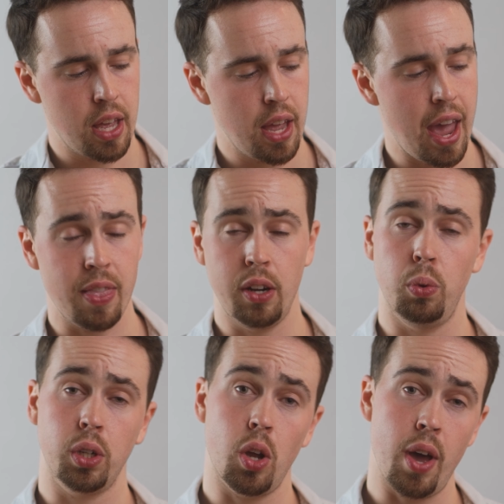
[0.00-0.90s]
and then it
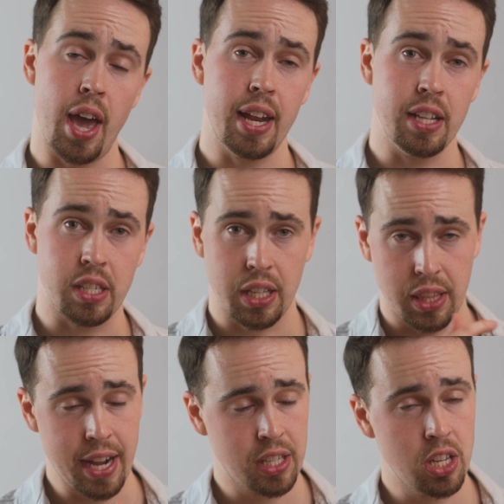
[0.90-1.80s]
will go ahead and
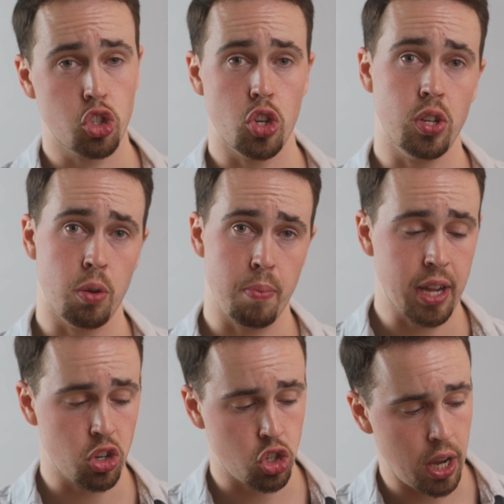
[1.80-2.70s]
select it so you can make
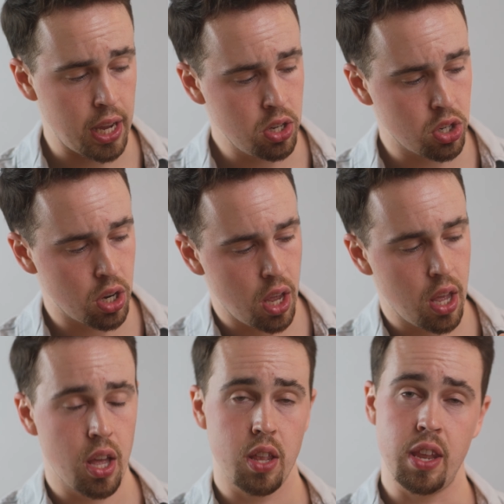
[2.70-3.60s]
a change.
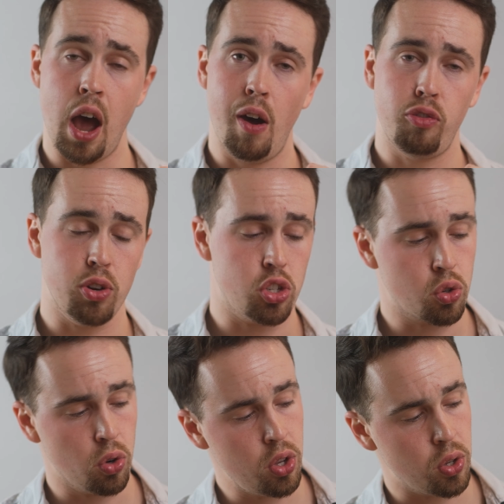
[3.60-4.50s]
Now if we
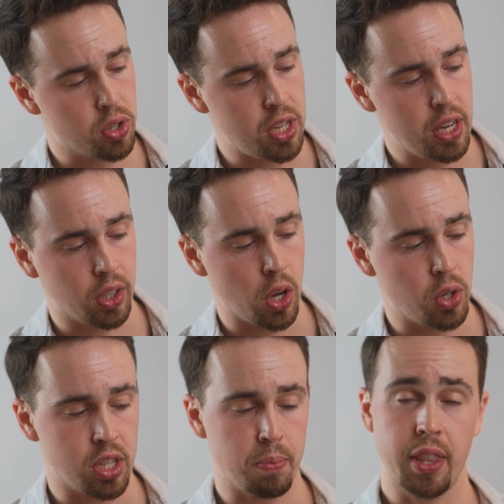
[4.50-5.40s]
scroll, you'll see it'll go to
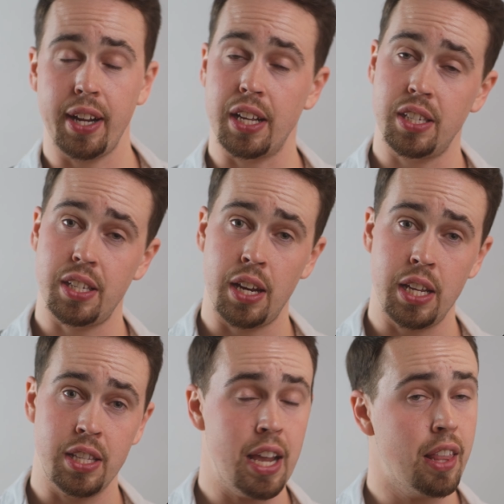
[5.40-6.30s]
something like a
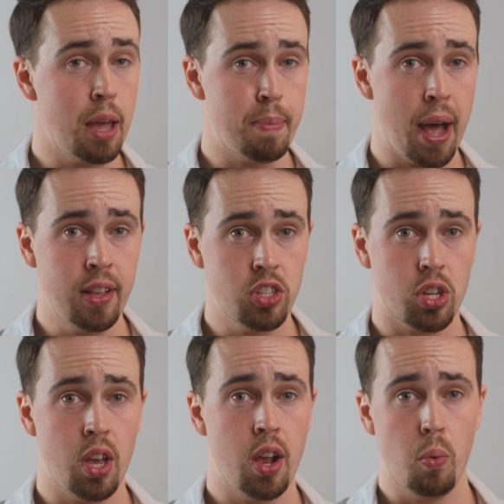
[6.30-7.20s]
sunny daylight balance,
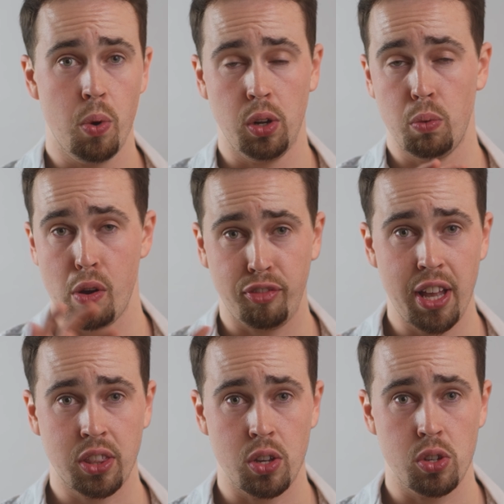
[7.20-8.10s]
where it'll
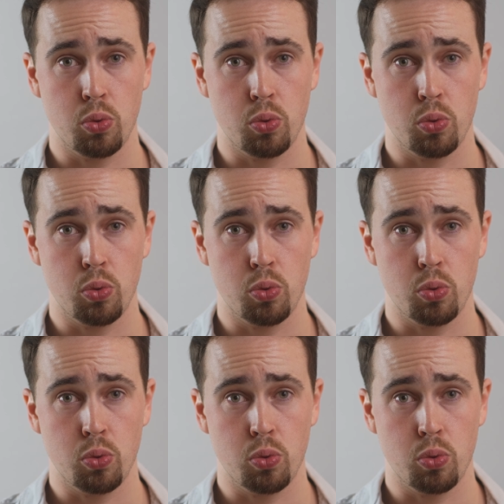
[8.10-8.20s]
reflect those